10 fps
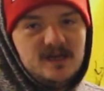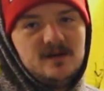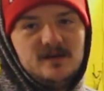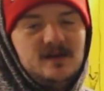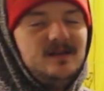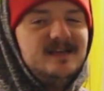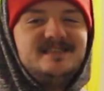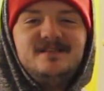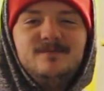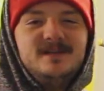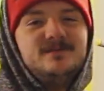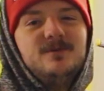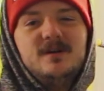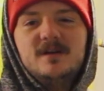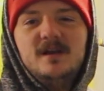it or get, that's too much
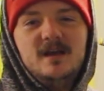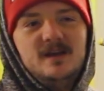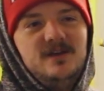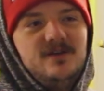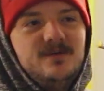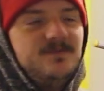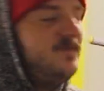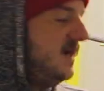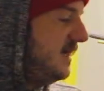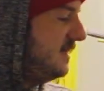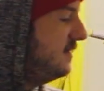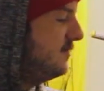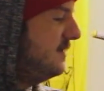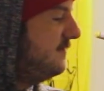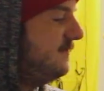work. You can find
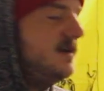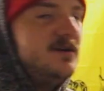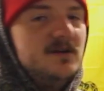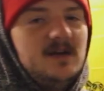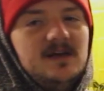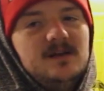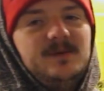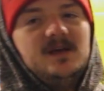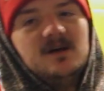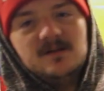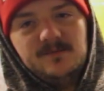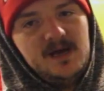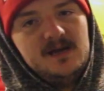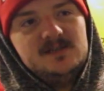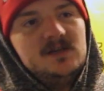a rear fender, it ain't gonna be color
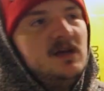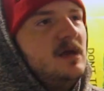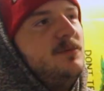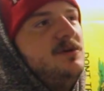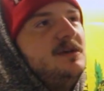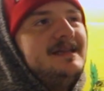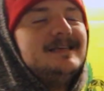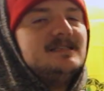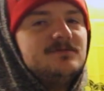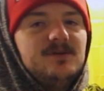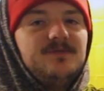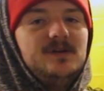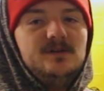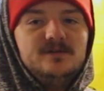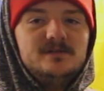match. You can get these rear
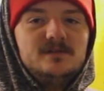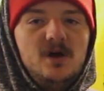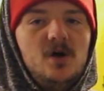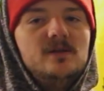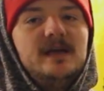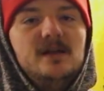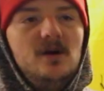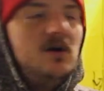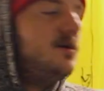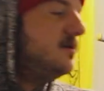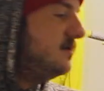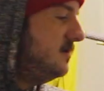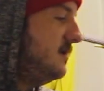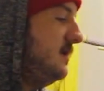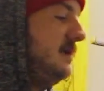fenders all day long.
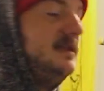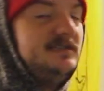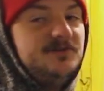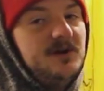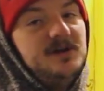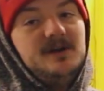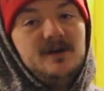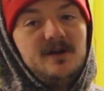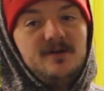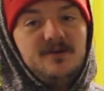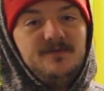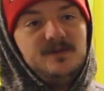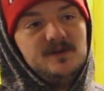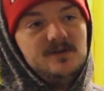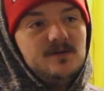At least around here, I don't know if
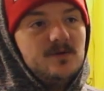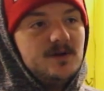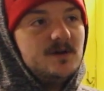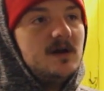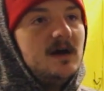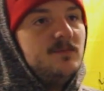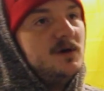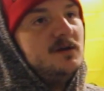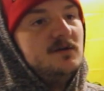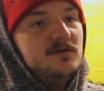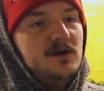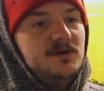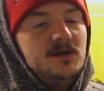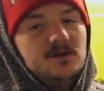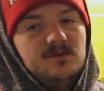you can do it where you're at, but
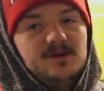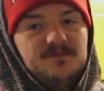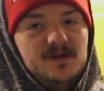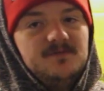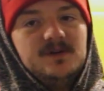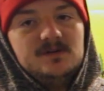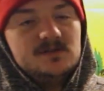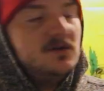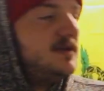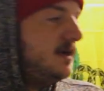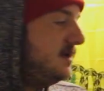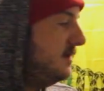around here we can find fenders all day.